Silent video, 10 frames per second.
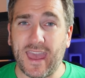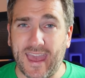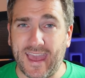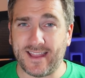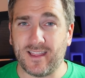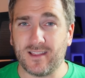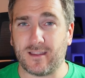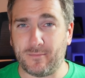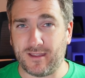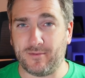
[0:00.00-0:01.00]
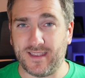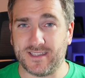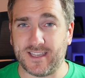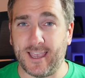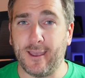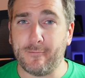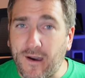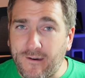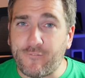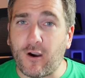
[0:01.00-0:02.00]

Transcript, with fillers: in WWDC apart